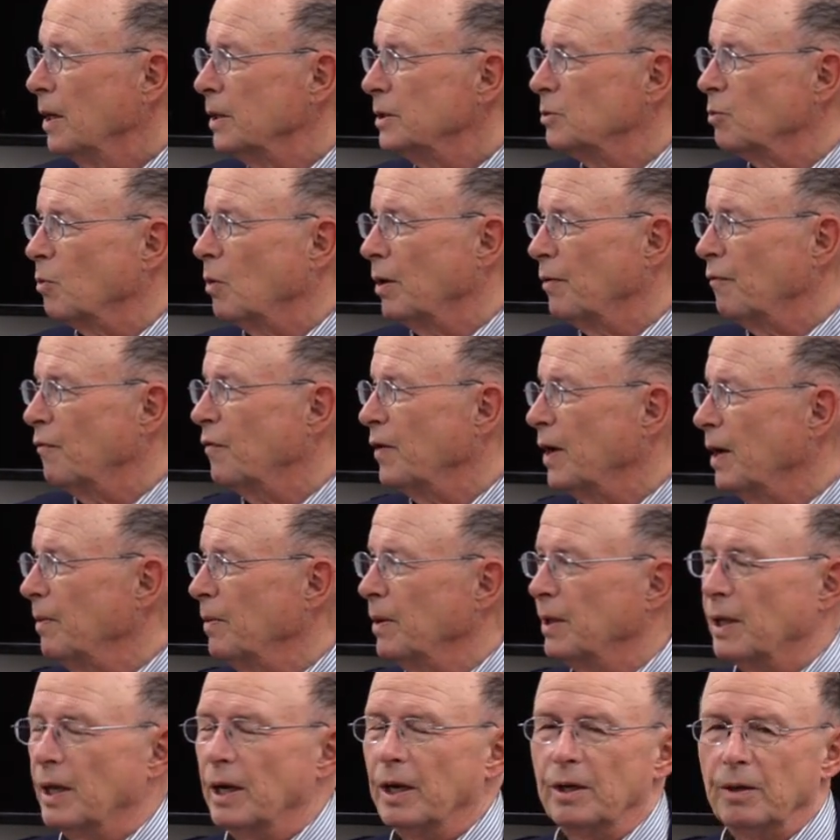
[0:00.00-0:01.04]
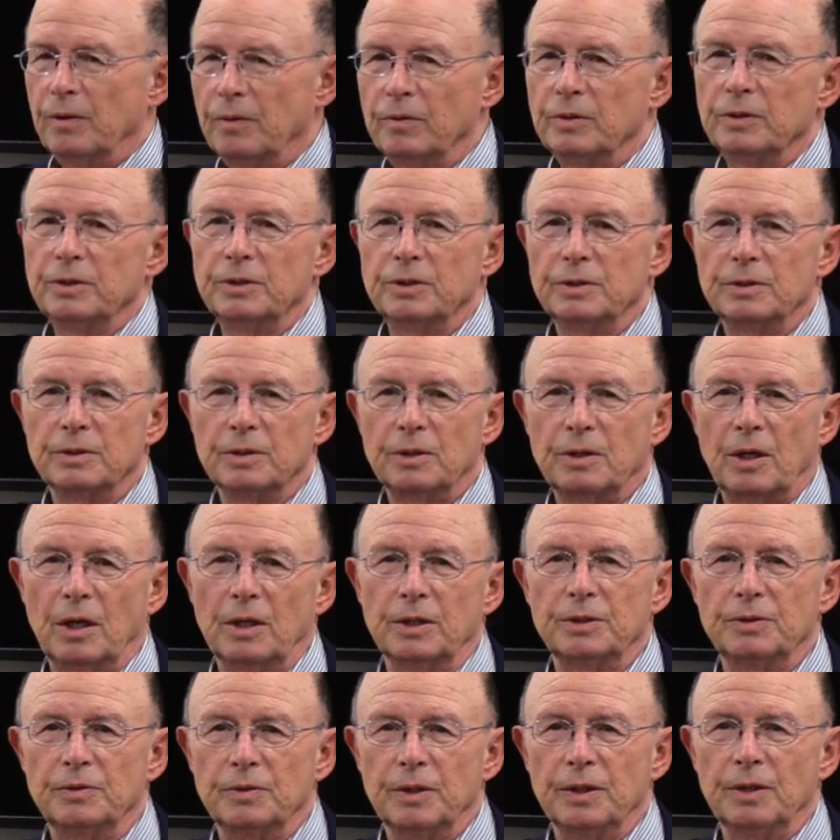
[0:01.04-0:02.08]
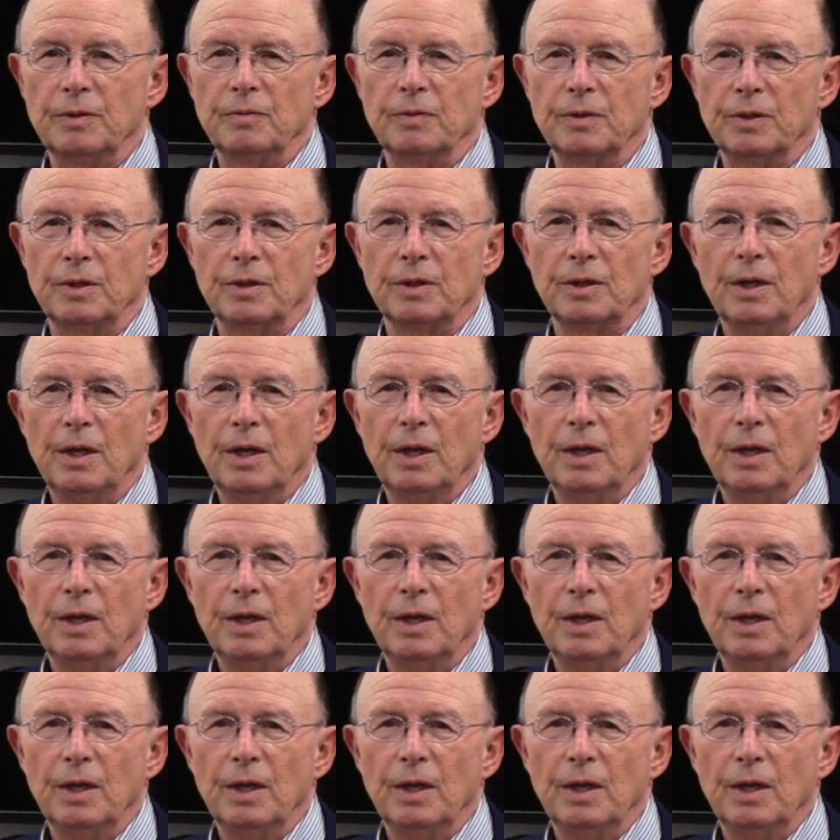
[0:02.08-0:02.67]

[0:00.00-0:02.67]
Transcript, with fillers: It's one family, that huge country with